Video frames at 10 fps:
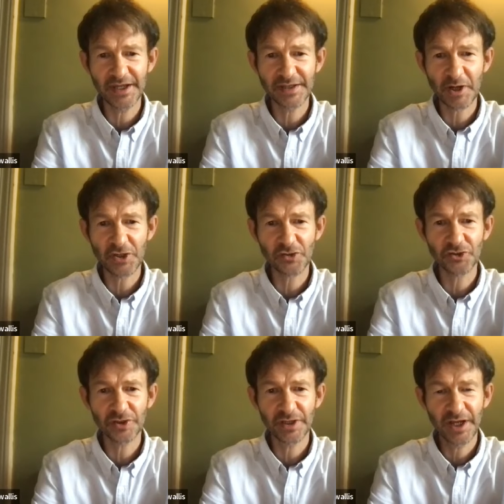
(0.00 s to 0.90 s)
special
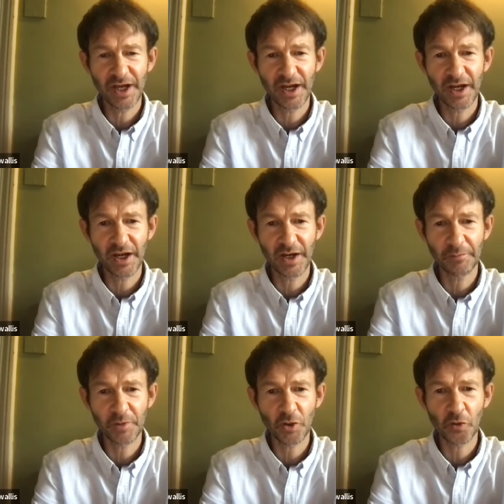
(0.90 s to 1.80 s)

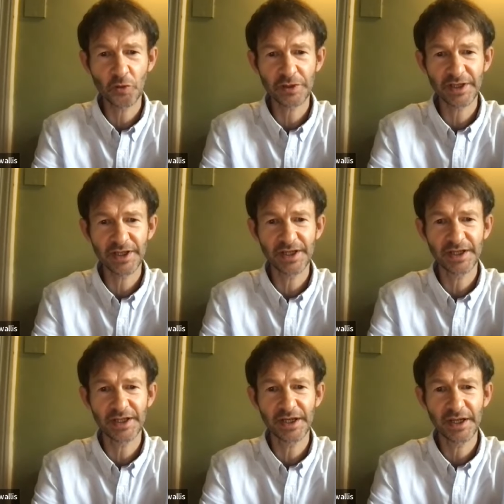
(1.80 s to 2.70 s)
court
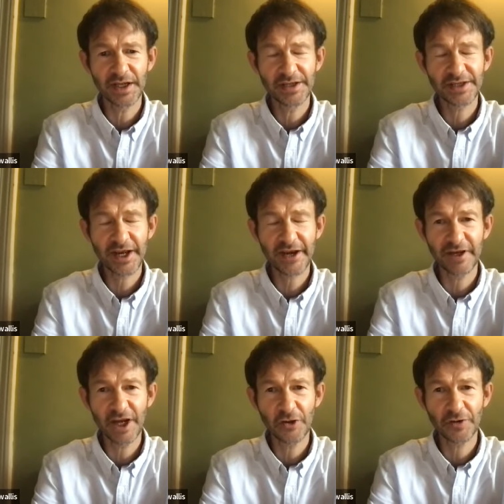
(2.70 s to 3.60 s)
in Sierra
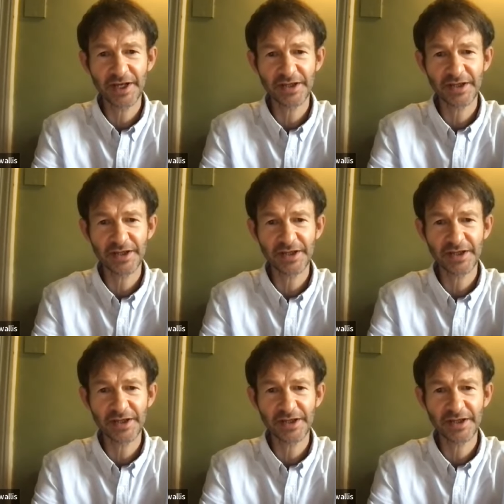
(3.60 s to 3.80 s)
Leone.